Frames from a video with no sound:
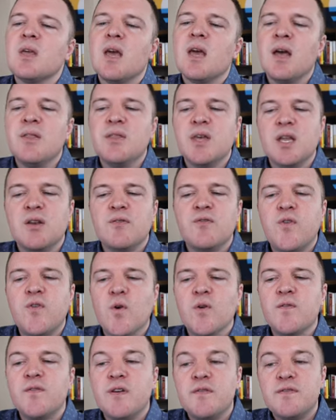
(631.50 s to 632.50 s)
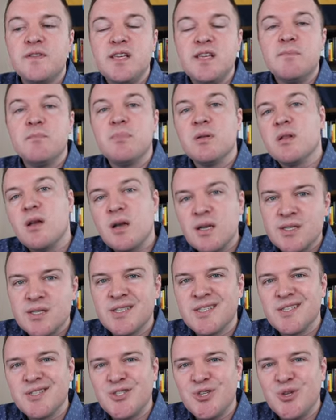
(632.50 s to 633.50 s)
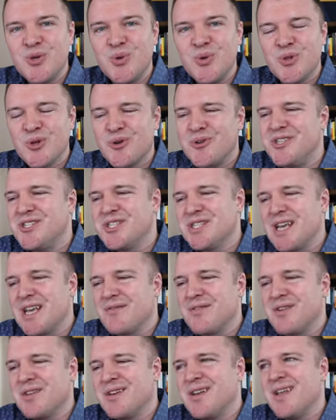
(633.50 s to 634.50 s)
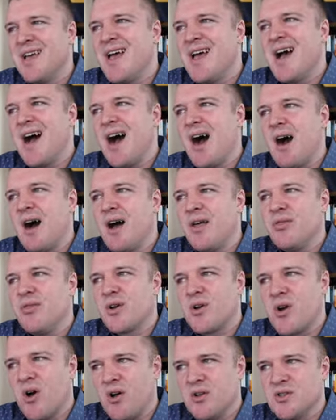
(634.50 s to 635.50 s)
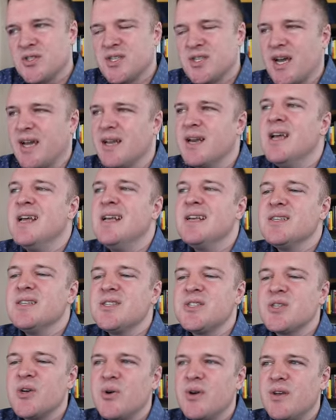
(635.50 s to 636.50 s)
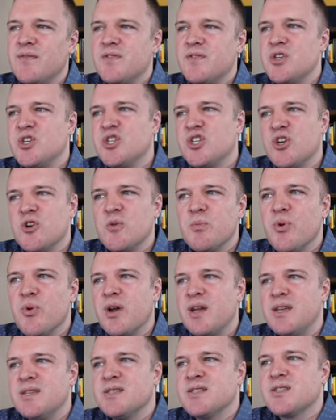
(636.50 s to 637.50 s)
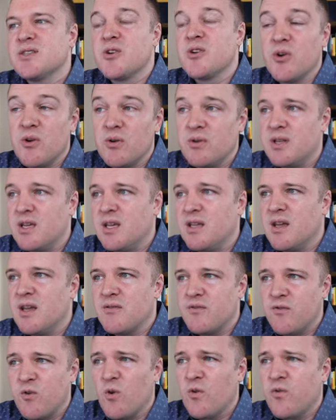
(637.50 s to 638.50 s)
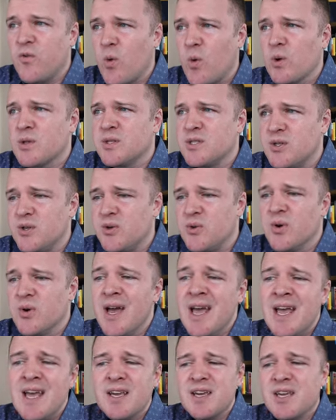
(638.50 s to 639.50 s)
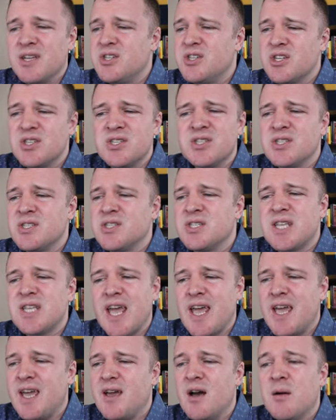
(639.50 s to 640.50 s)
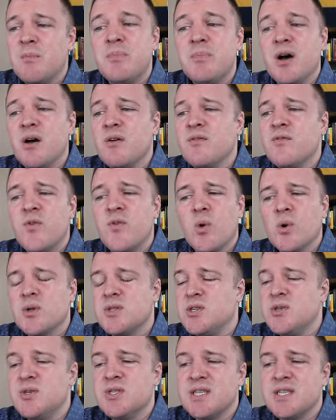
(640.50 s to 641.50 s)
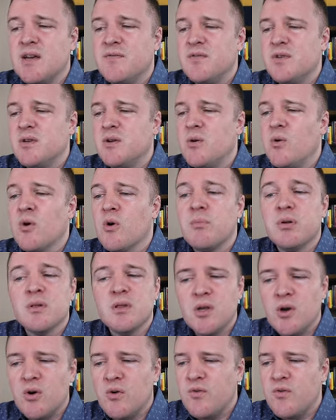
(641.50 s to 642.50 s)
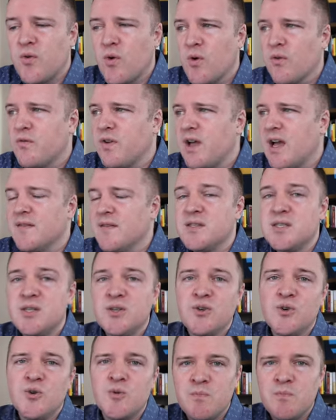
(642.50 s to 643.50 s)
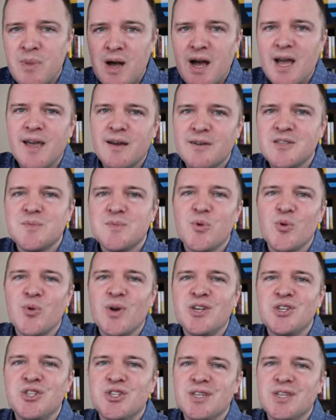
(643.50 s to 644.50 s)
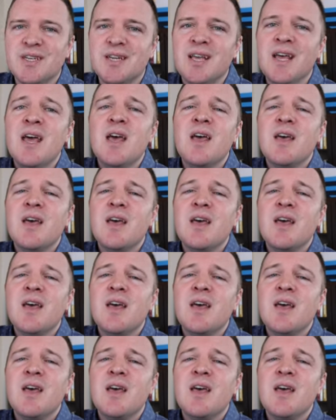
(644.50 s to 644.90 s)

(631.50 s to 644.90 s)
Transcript: and then 450 plus 237 on the call side. So if the share price currently at 442 can just stay above 427 or below 452 by expiration,